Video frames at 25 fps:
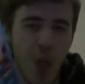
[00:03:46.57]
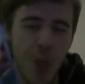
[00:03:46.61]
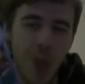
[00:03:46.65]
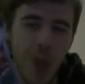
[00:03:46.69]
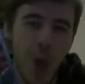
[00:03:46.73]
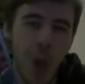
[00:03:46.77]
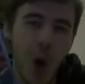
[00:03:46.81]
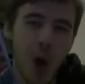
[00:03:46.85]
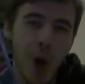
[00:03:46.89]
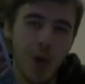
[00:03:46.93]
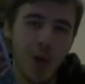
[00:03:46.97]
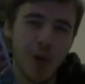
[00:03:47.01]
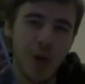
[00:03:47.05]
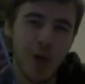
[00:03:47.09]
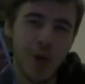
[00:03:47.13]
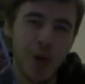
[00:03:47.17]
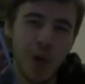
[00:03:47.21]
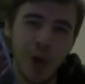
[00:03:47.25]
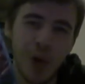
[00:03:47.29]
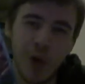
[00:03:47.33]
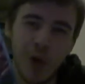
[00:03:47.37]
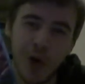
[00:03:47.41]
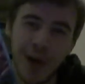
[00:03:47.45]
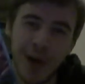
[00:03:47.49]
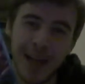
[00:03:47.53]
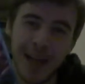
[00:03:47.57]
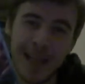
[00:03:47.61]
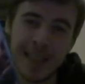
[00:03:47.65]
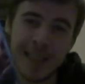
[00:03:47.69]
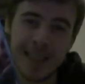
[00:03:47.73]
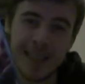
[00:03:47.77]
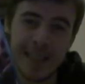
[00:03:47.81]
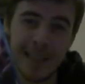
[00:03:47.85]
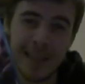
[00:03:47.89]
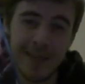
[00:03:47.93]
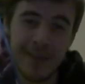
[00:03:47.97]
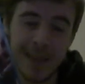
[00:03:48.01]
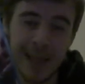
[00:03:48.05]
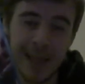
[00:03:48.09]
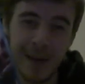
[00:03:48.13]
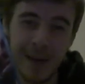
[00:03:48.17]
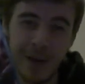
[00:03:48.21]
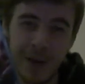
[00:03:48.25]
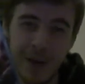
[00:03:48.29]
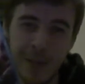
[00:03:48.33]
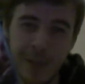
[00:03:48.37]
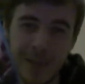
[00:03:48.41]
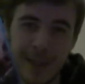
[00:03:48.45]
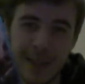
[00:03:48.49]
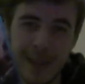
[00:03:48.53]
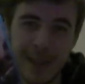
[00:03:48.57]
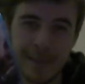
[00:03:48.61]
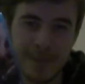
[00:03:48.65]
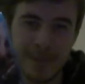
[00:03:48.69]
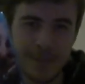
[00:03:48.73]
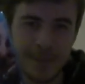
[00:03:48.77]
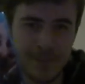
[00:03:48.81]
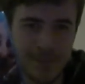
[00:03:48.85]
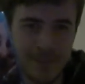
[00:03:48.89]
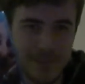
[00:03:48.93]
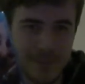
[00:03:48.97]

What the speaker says: not too crazy, if you get what I mean.